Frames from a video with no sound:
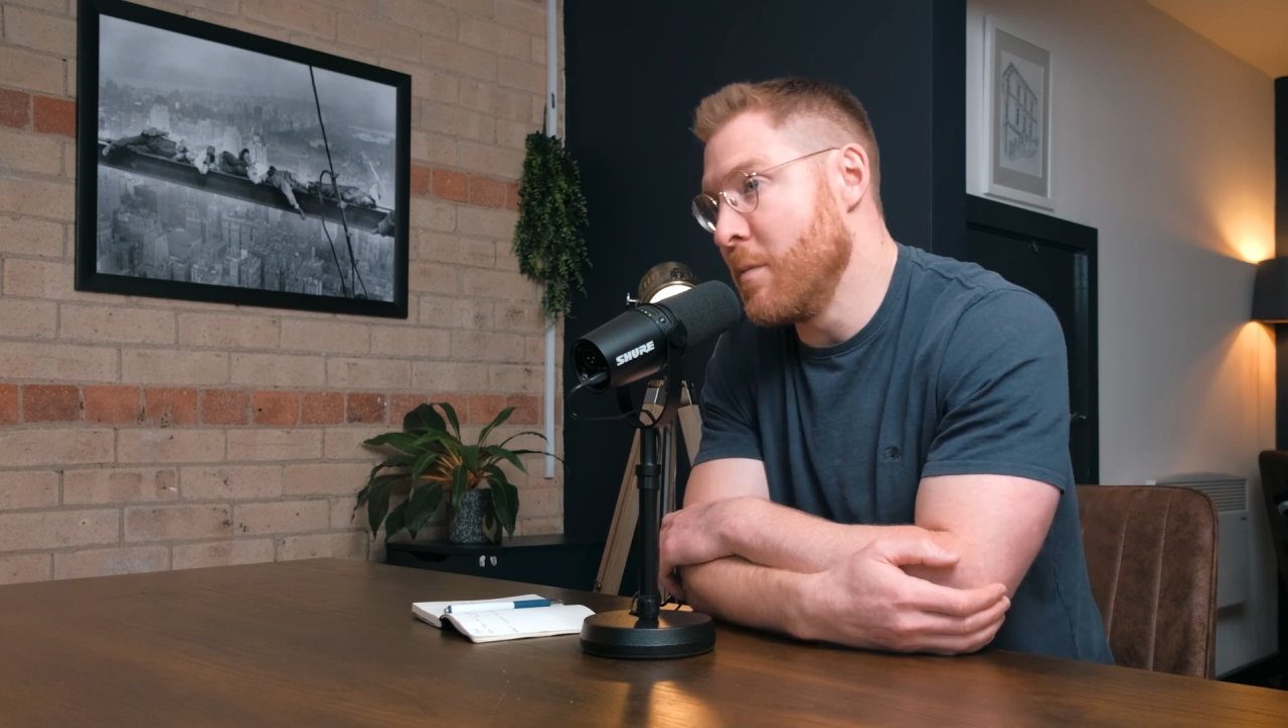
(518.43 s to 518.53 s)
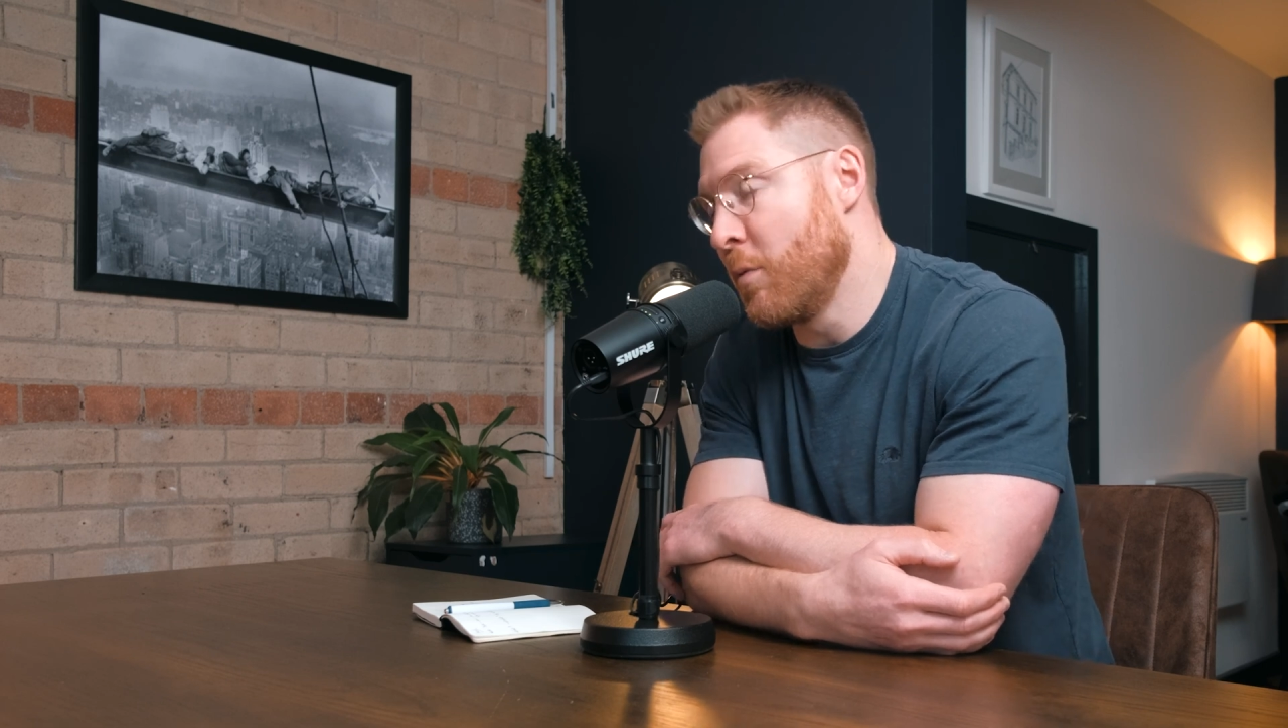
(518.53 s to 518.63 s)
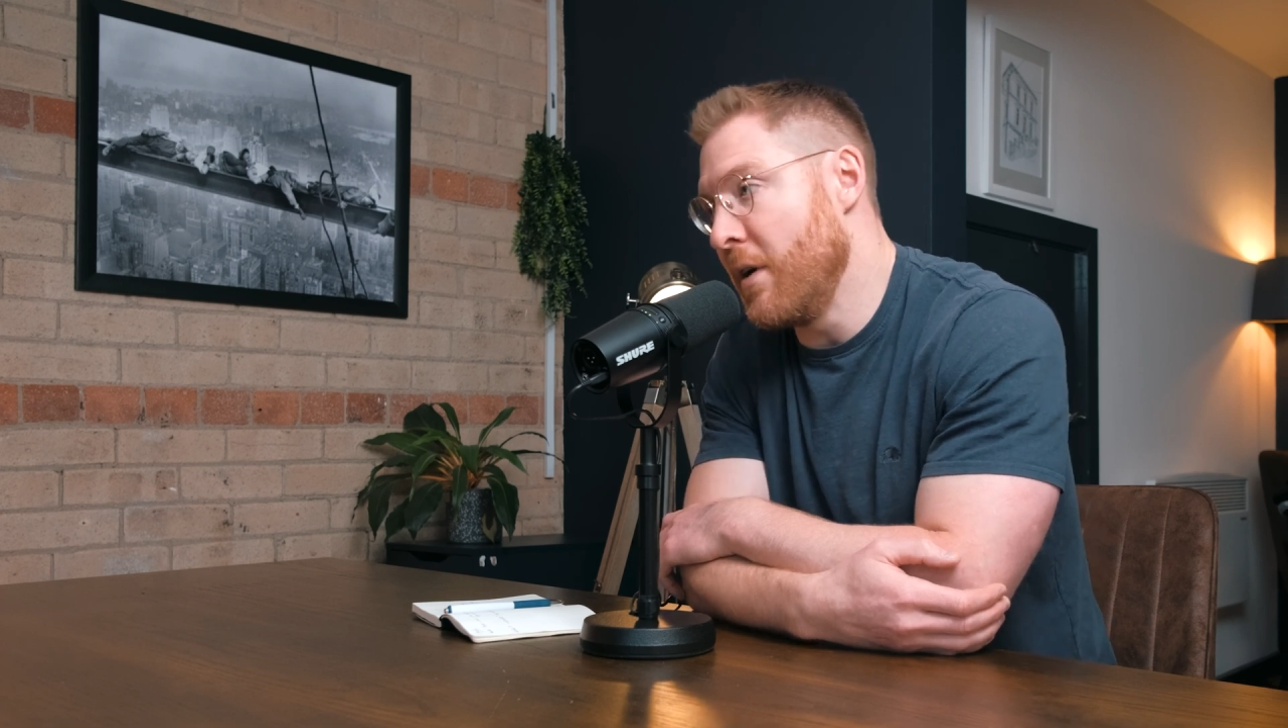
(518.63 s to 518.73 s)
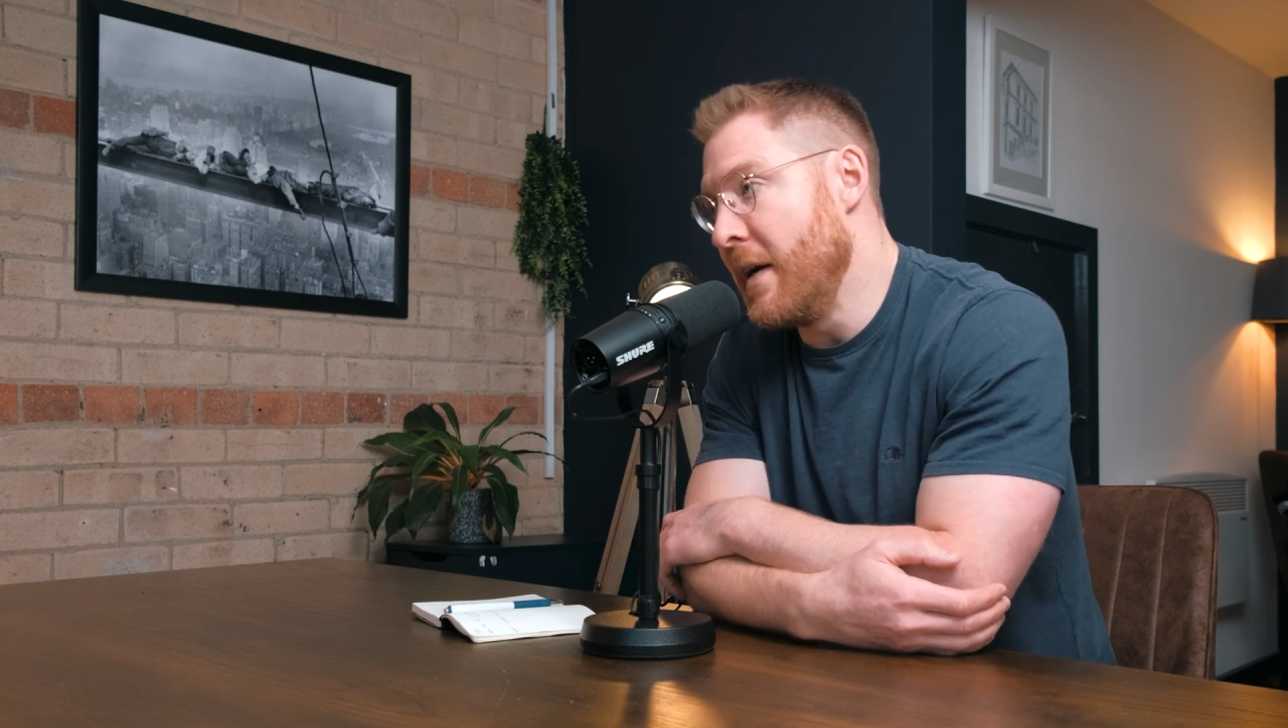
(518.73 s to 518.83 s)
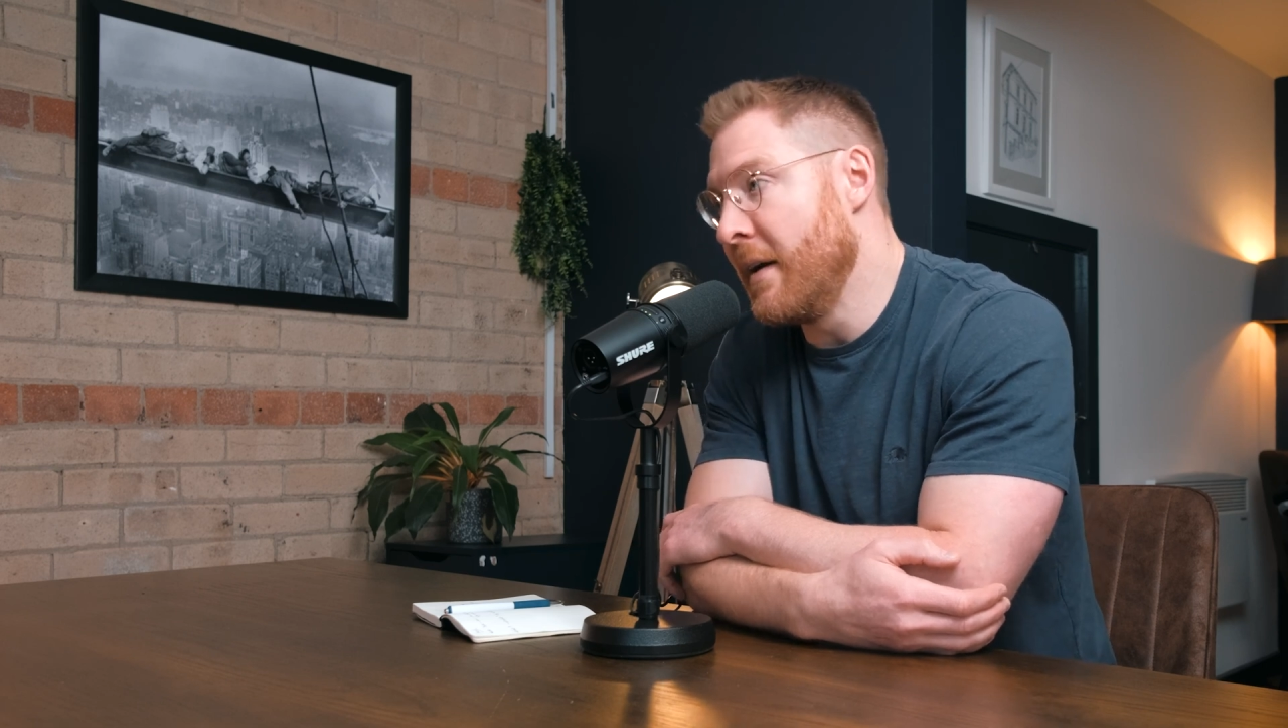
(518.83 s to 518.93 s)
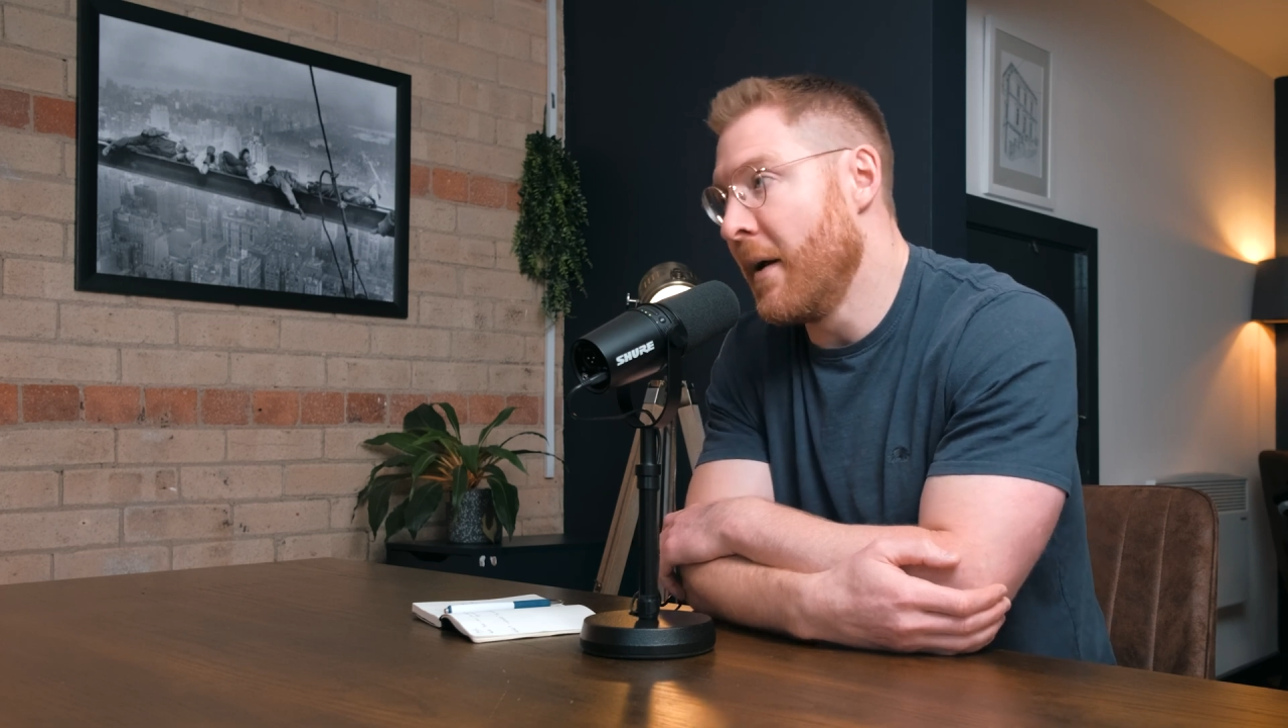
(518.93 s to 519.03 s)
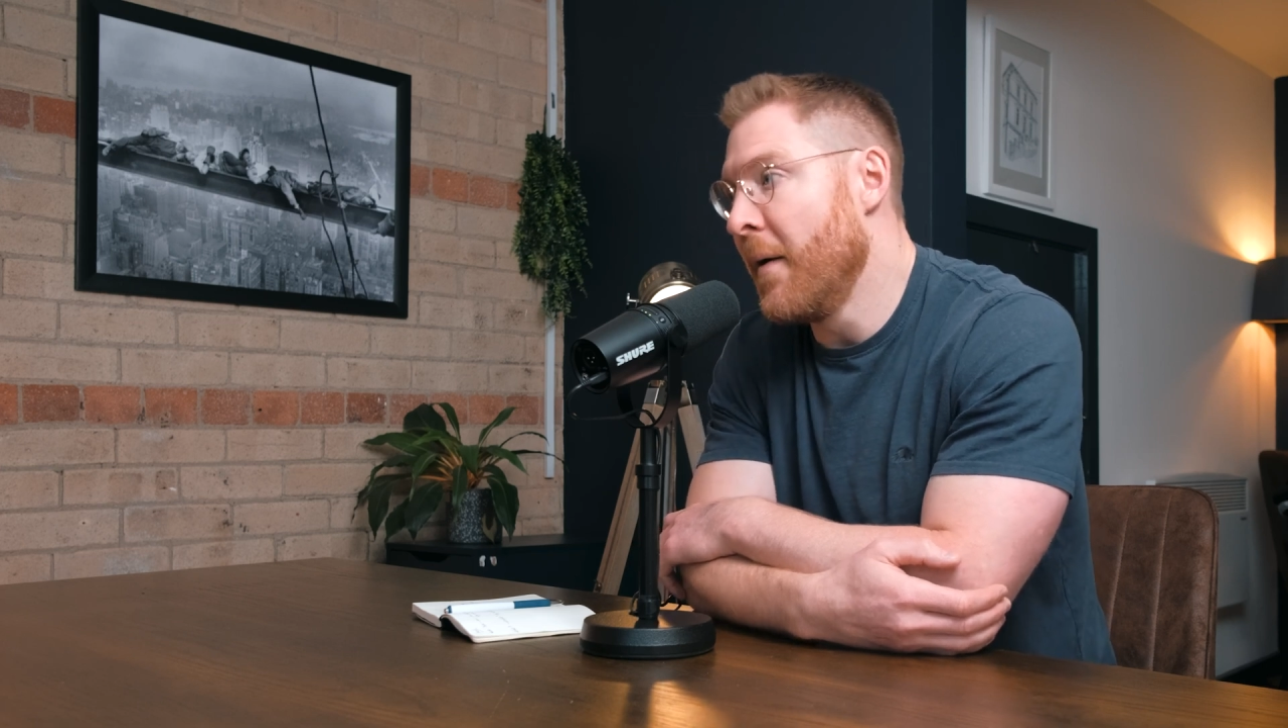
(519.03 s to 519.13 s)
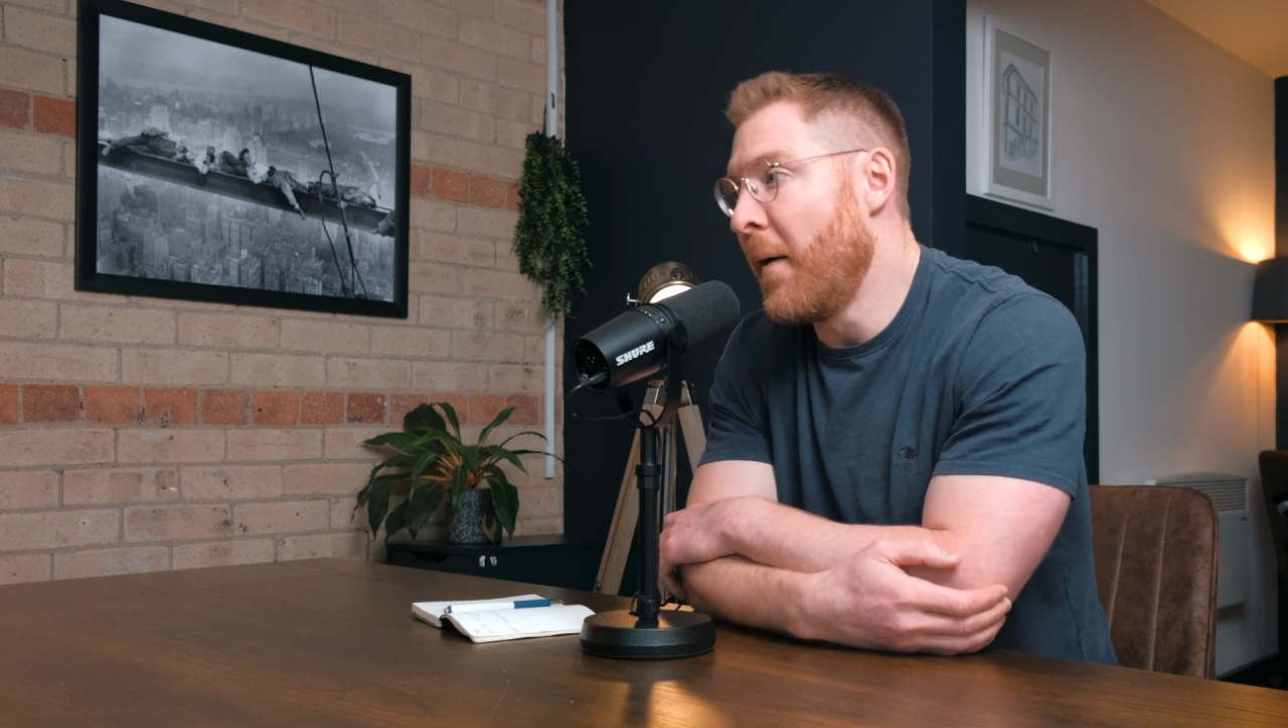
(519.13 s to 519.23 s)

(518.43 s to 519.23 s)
breed.